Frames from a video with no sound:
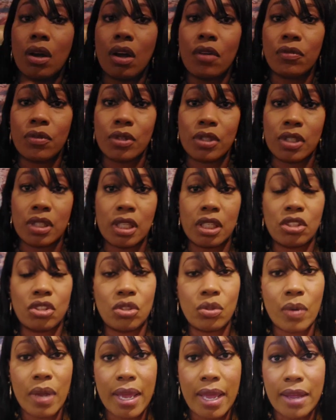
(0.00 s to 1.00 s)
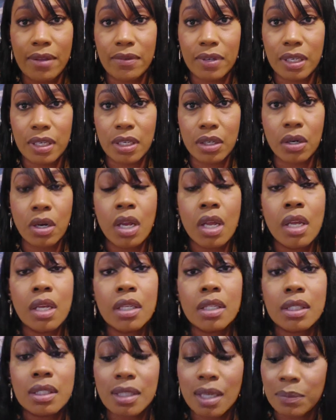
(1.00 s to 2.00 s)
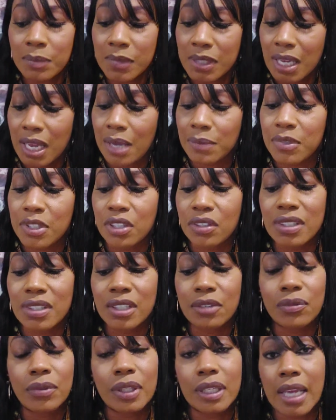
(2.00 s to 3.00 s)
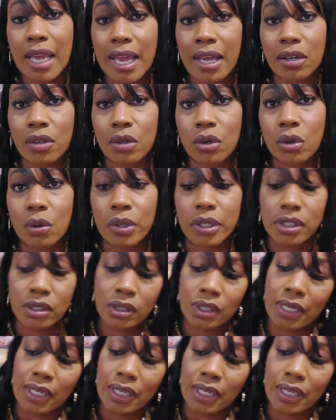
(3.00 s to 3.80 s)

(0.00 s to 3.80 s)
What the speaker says: offers that you have here, sometimes they're different categories.